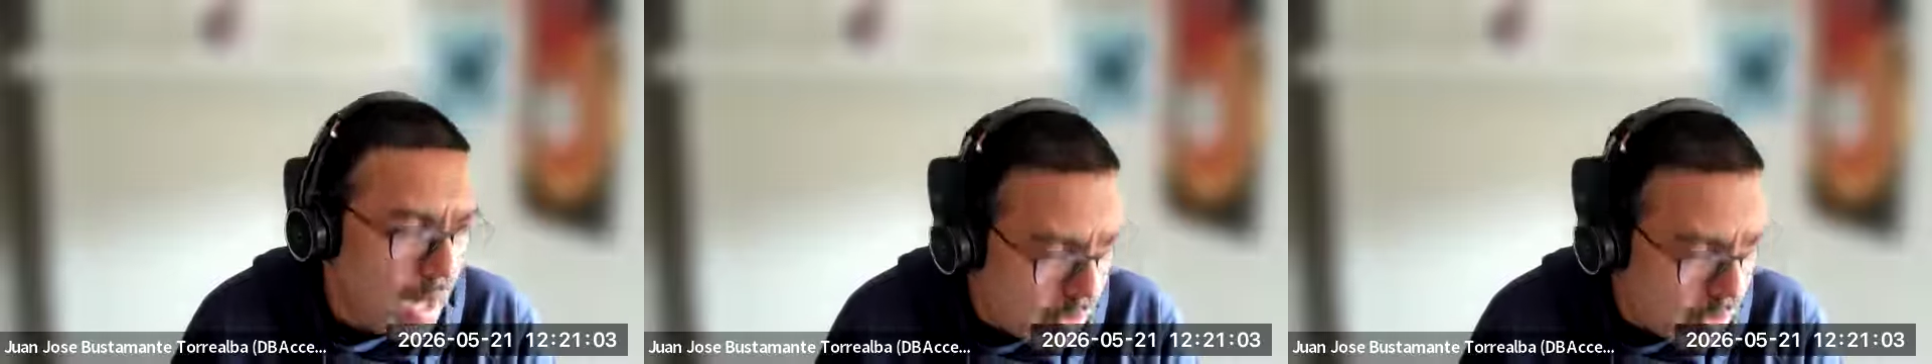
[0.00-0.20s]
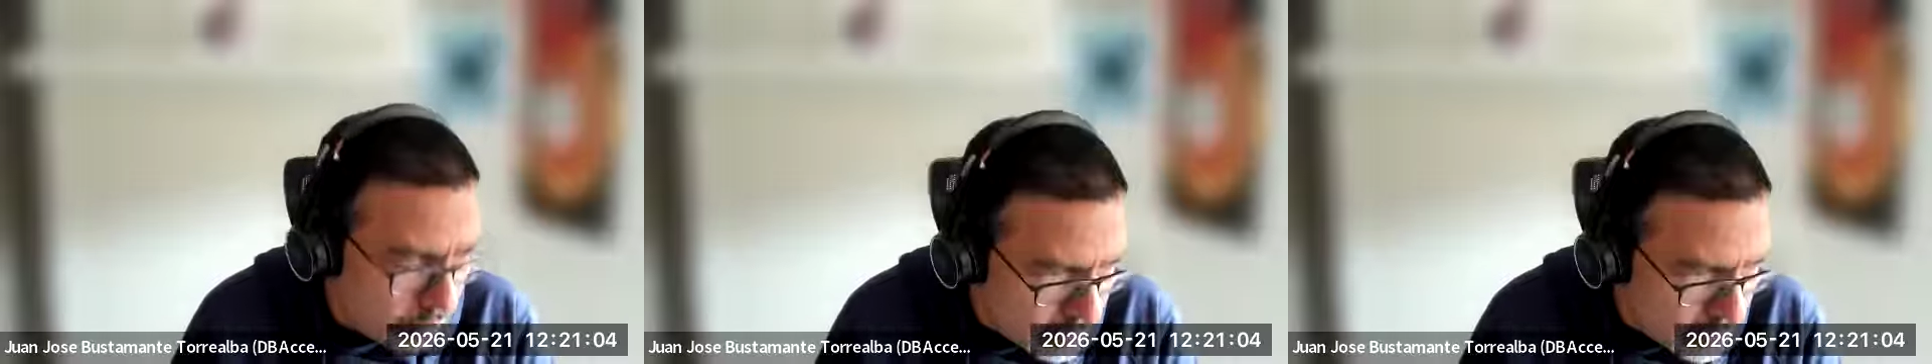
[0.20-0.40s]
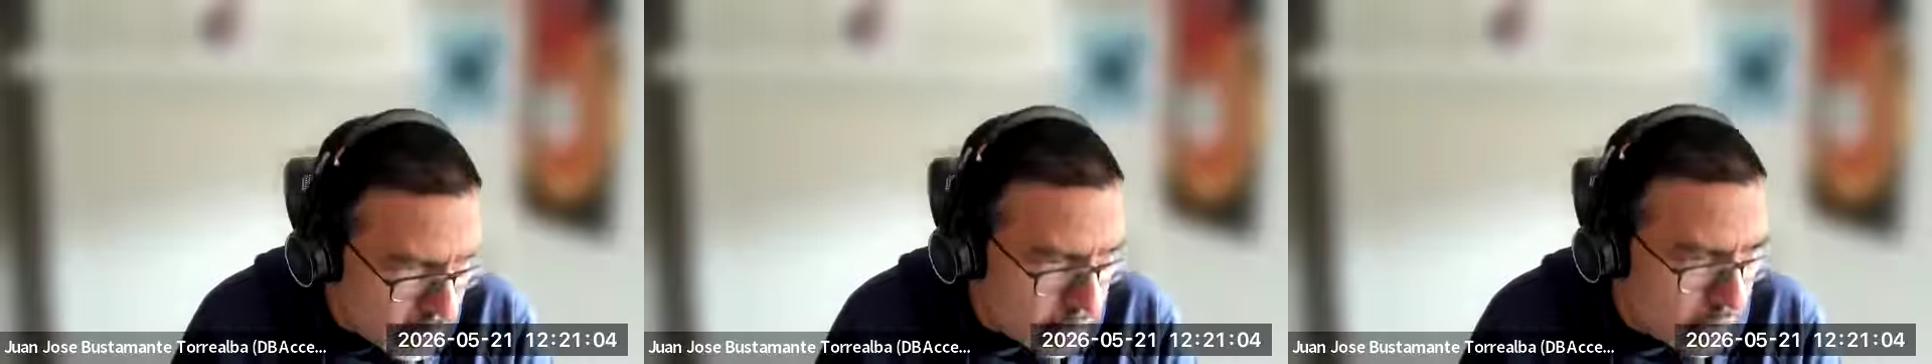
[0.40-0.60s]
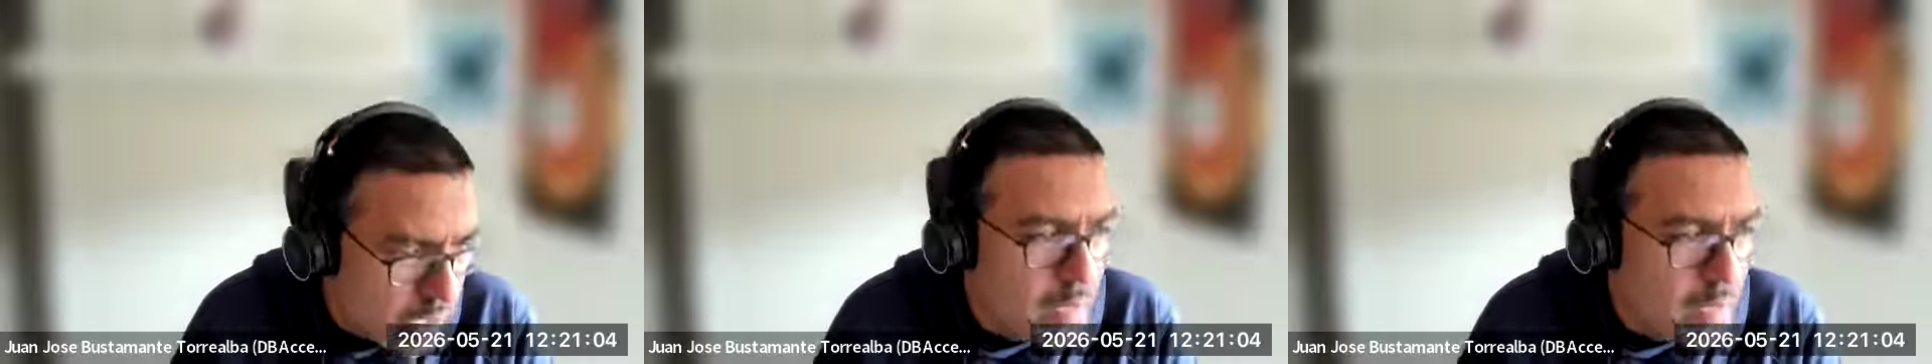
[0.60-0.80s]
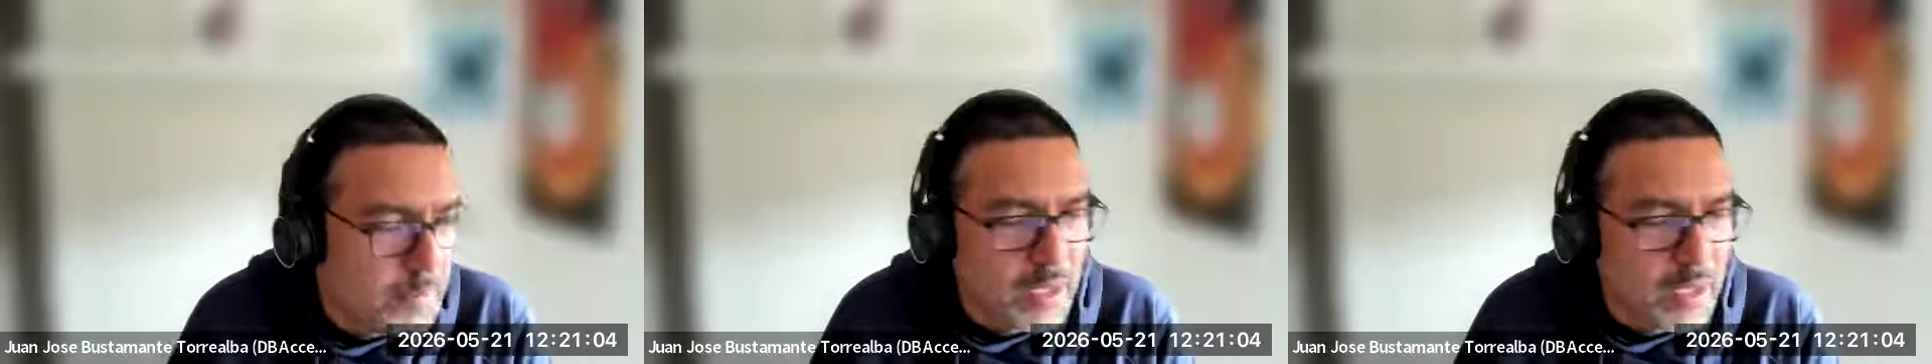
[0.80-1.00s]
RFC
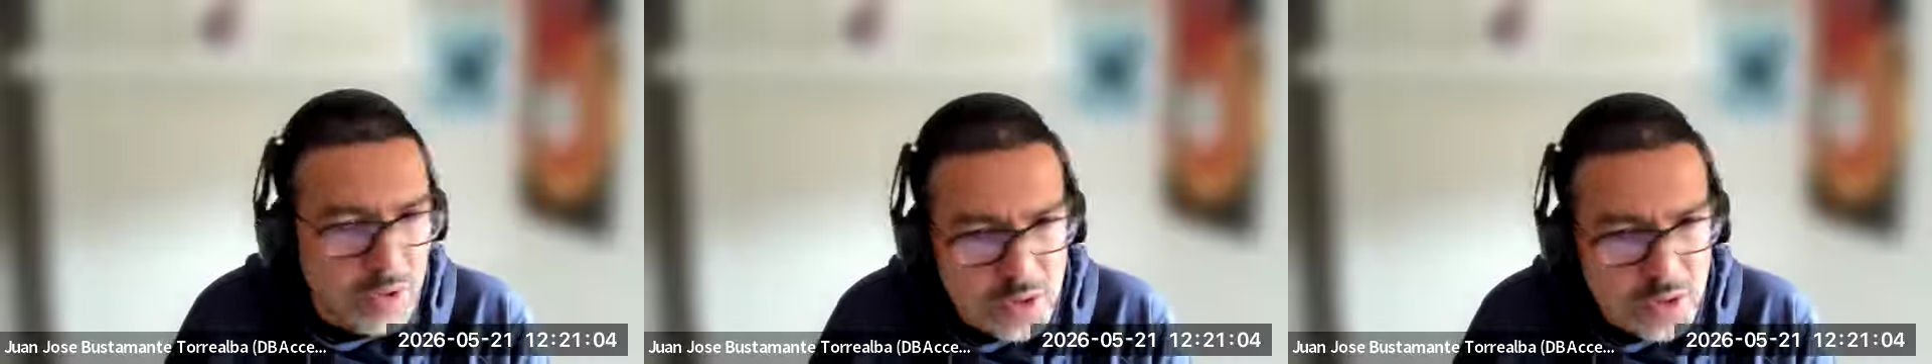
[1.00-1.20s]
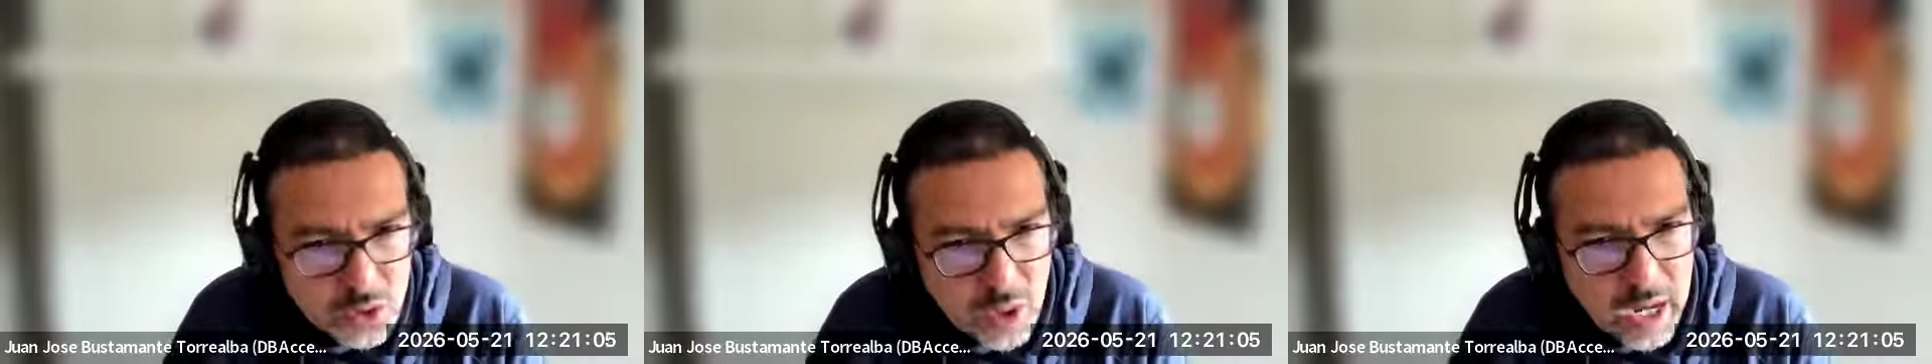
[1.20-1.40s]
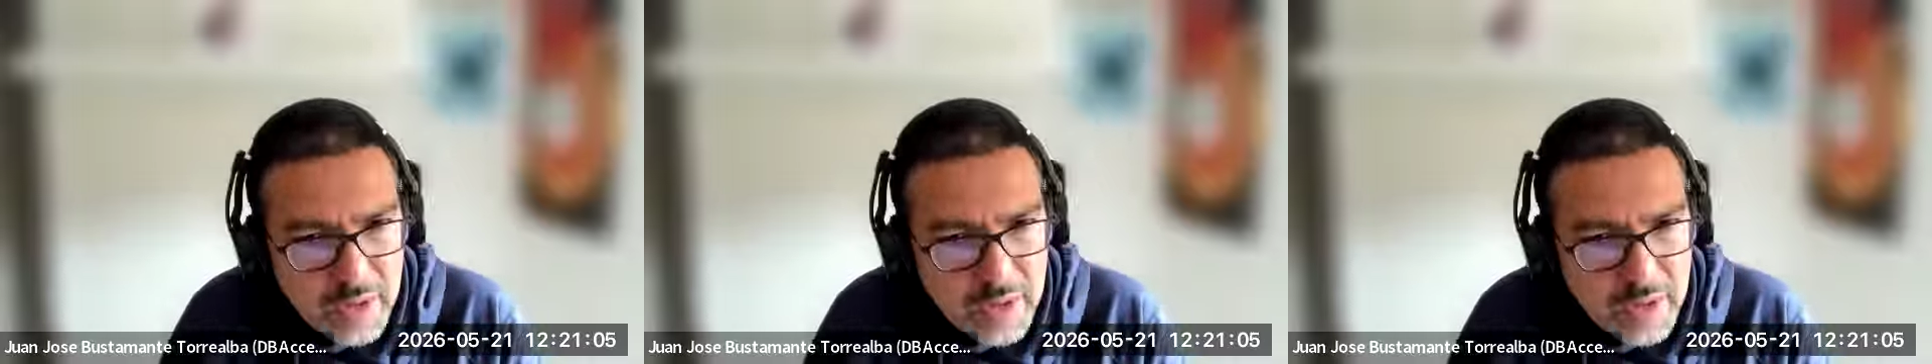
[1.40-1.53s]
because you